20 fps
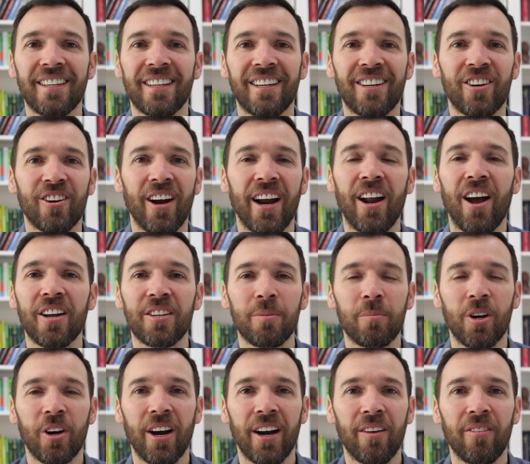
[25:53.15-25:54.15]
Create awesome
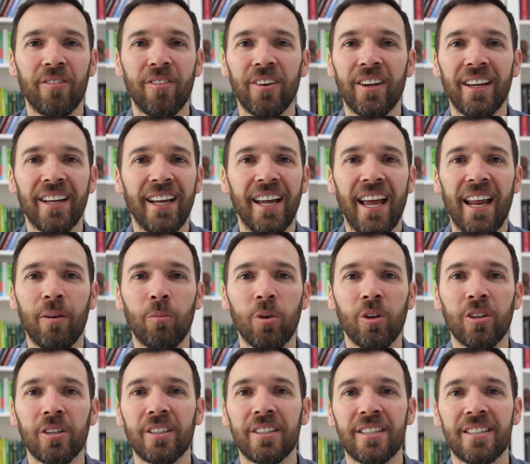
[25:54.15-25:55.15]
creative, and we'll
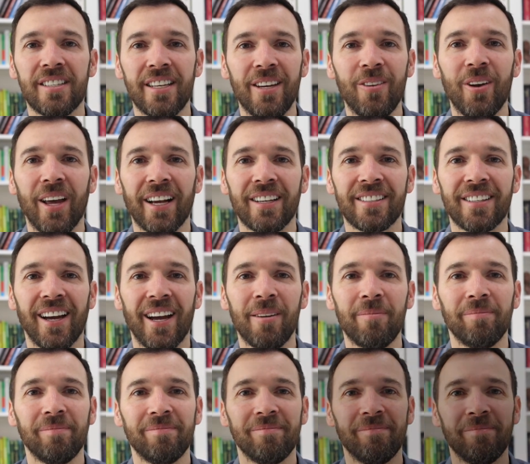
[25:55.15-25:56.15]
see you next time.
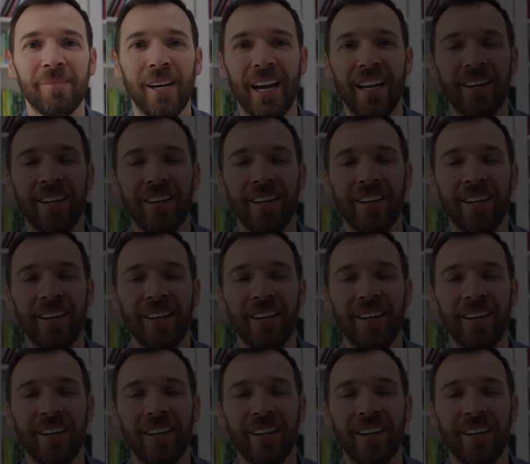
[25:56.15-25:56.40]
Bye.